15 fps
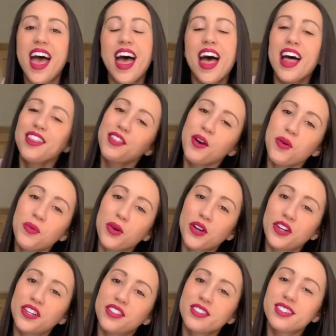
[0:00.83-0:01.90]
Hello
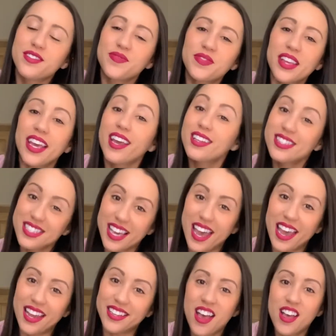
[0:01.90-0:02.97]
world, it's
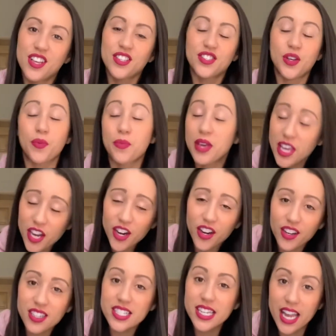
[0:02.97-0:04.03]
Kate. So I'm here
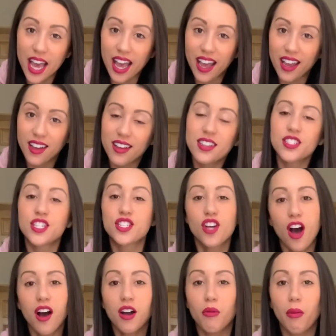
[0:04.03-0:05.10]
today to
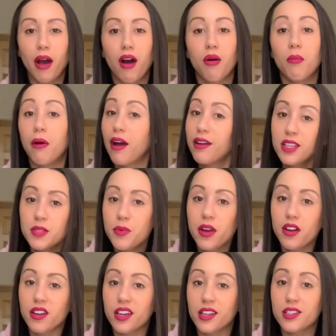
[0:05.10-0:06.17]
talk about my
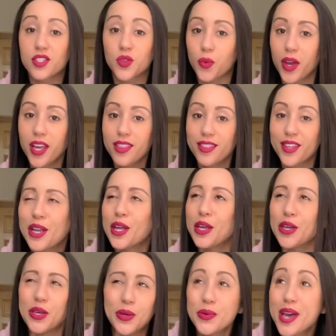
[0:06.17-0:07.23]
experience with,
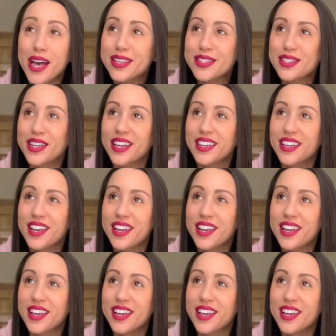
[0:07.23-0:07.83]
you guessed it,